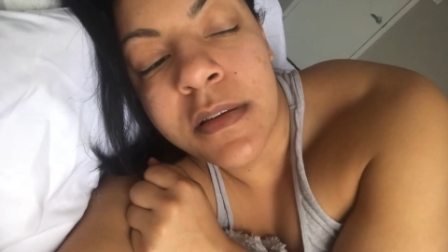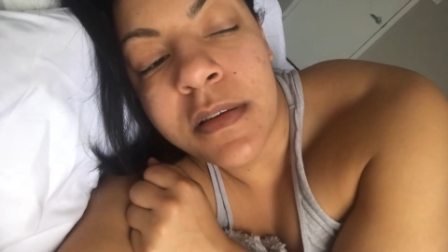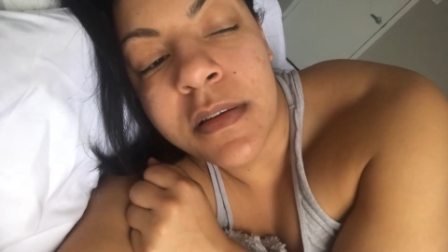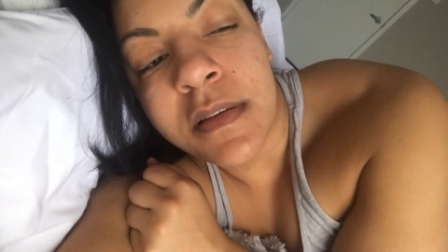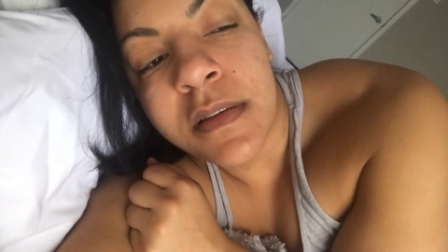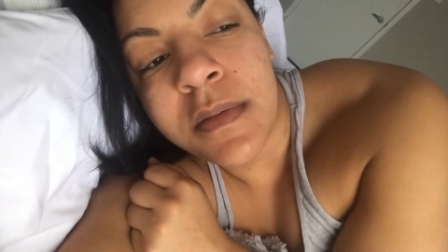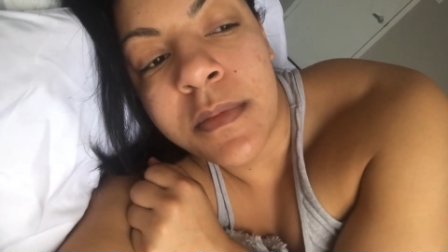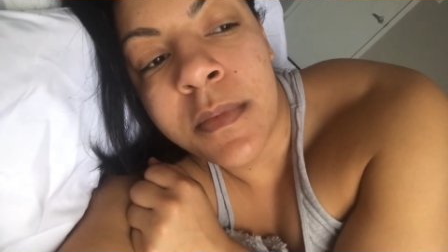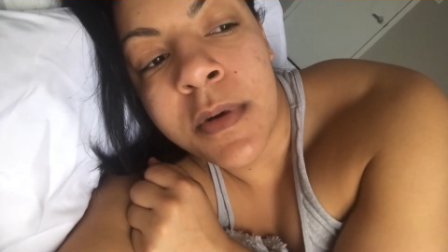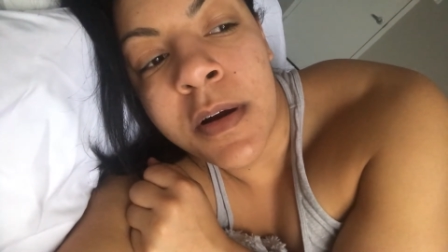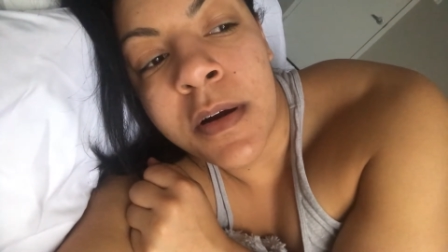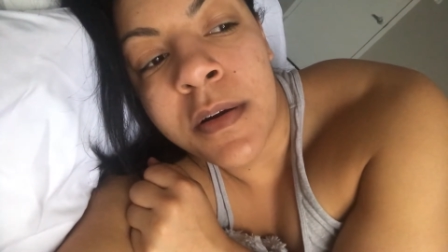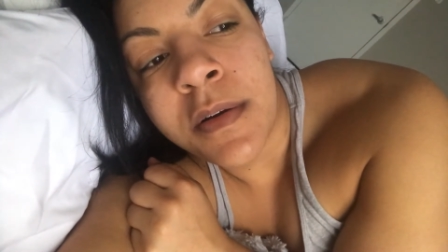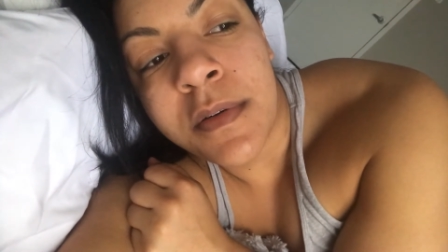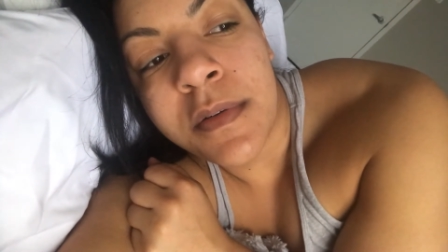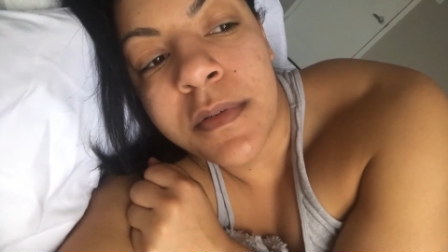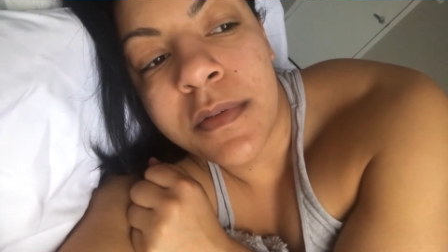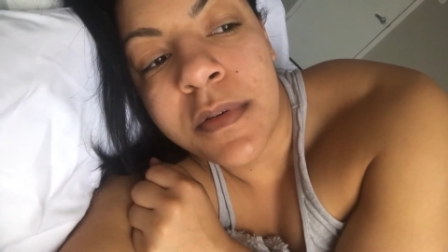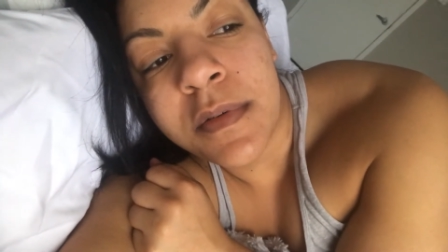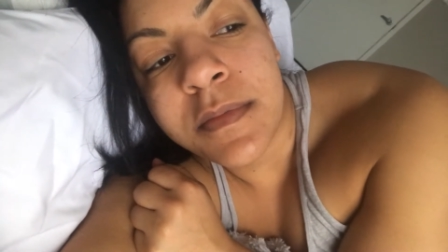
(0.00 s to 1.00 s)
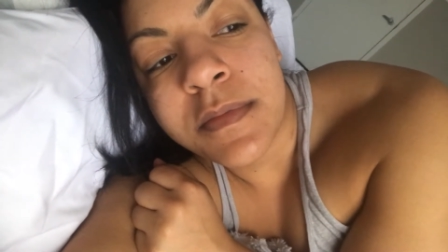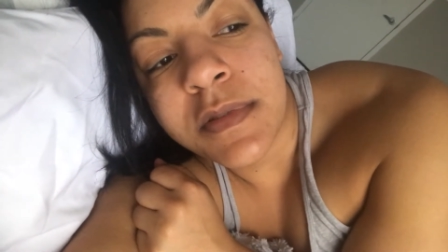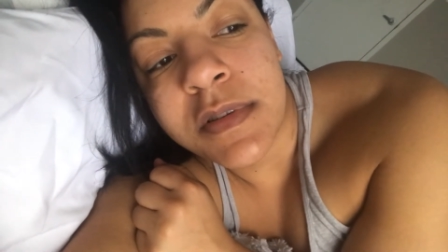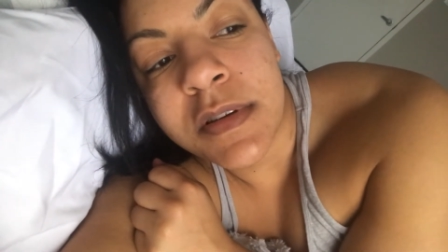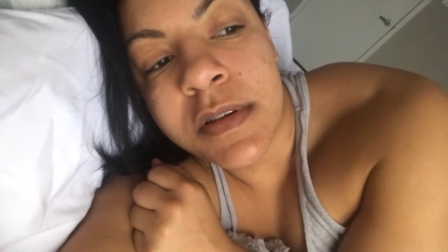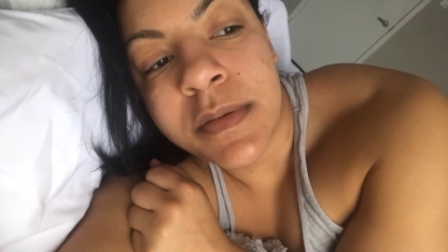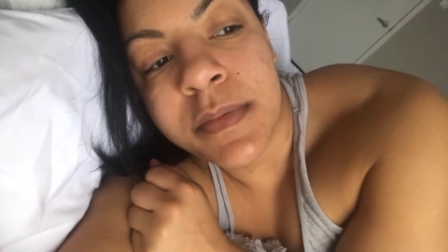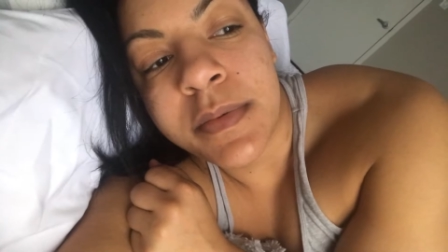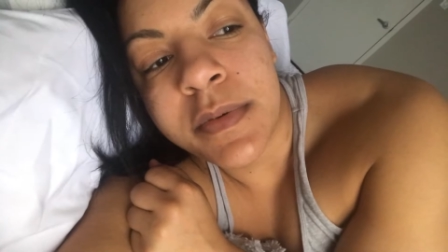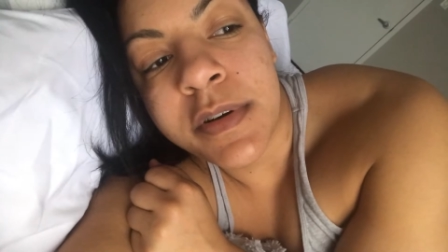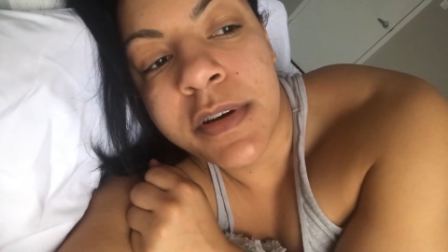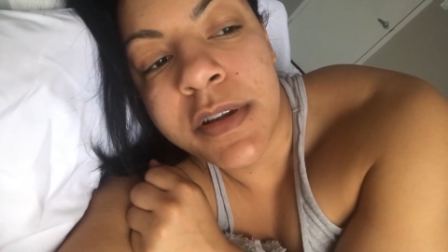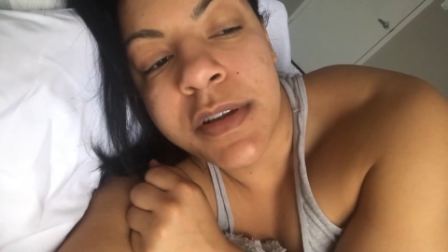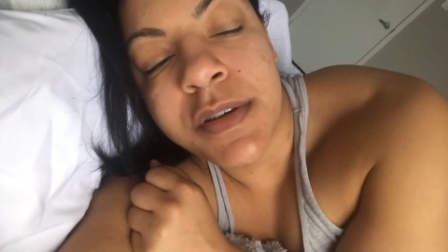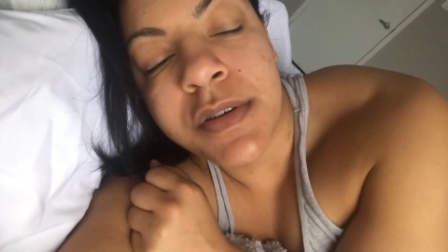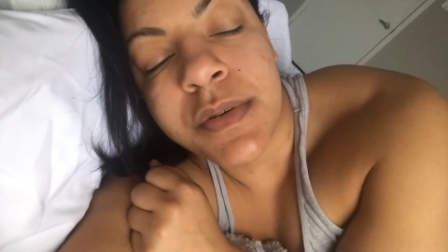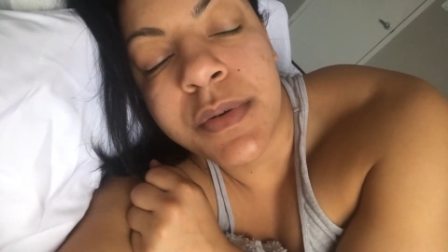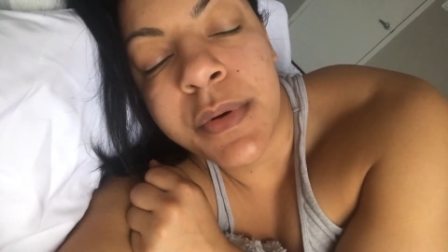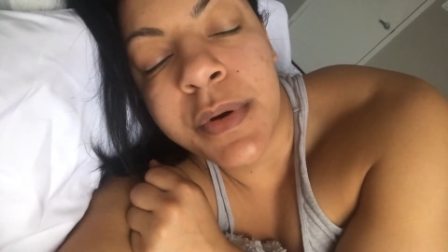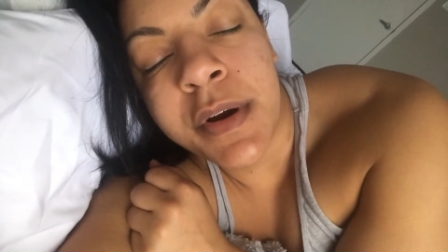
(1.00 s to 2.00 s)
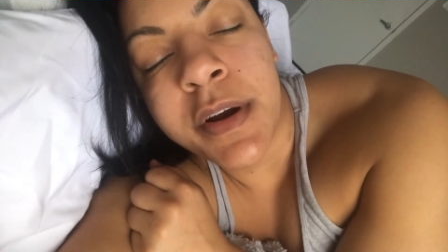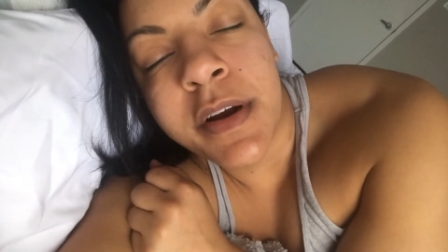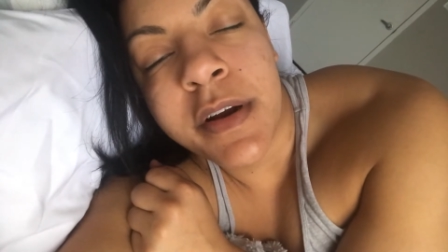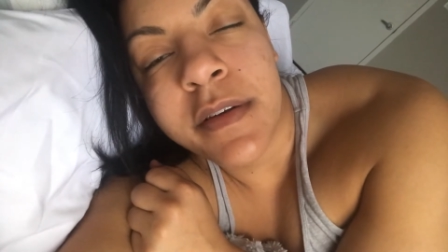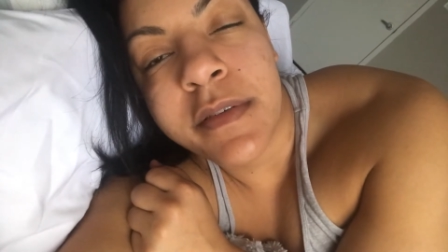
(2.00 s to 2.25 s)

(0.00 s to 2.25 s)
till tomorrow. I'm still pretty sore,